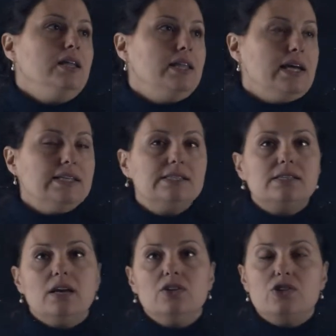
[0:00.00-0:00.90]

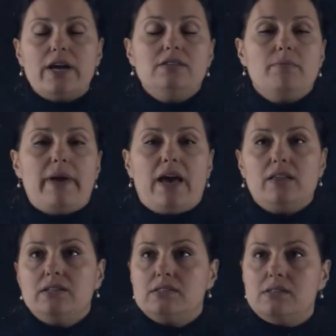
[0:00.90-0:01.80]
Let's try to
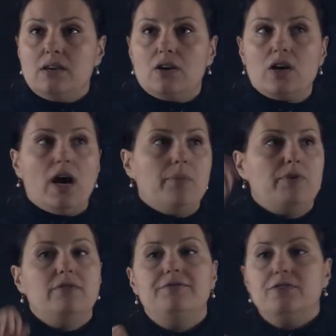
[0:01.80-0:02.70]
balance
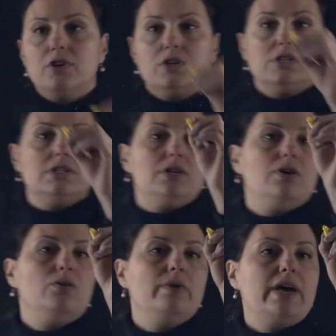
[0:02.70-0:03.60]
copper first.
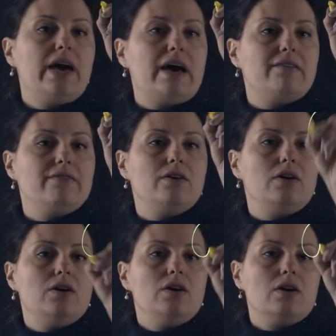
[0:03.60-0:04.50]
We have
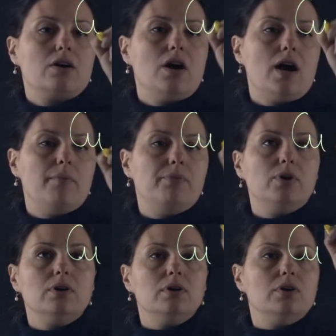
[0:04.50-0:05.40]

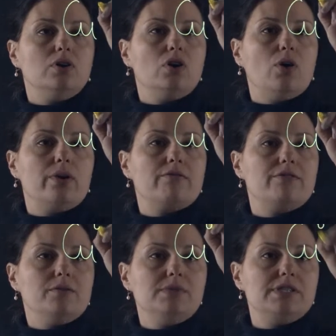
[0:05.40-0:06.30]
copper going
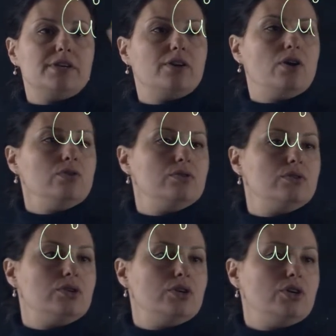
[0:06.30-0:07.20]
from 0
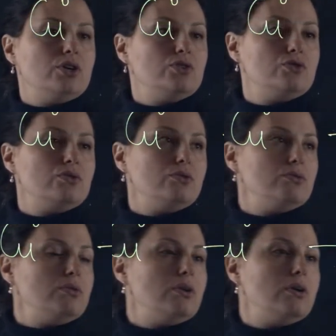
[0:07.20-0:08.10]

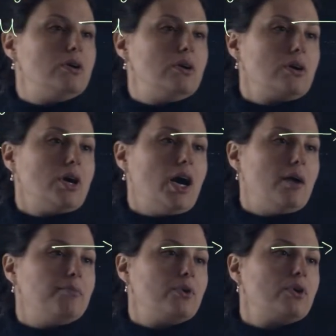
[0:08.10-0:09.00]
to
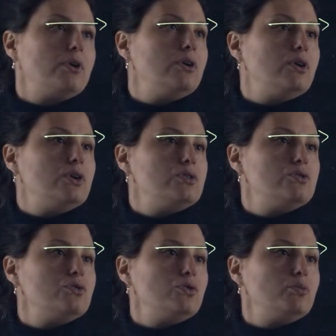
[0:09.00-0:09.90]
copper
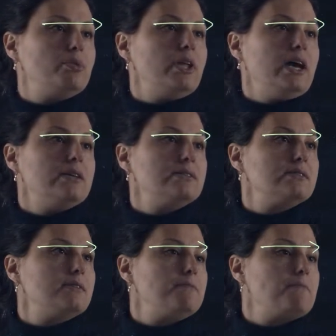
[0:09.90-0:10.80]
2
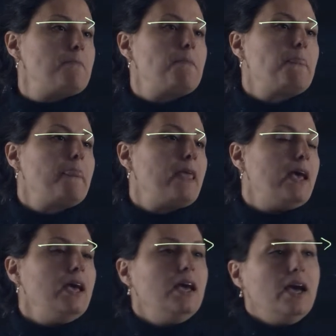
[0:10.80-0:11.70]
plus.
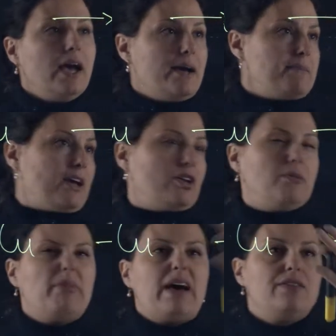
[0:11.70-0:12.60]
I'm not going to
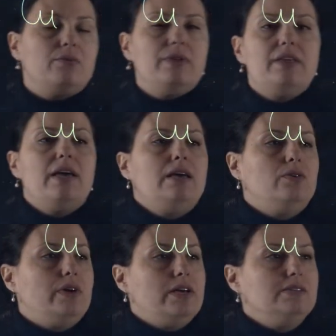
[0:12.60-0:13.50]
bother with the
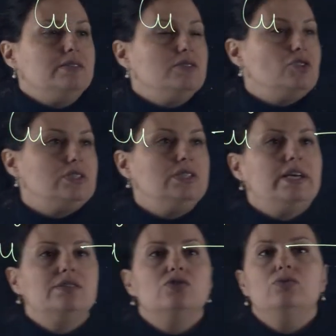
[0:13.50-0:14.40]
aqueous, just
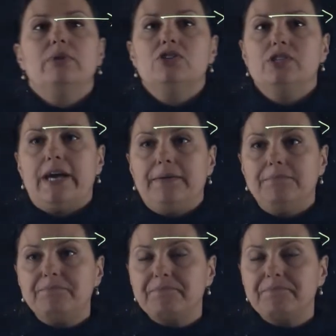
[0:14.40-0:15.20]
takes too much time.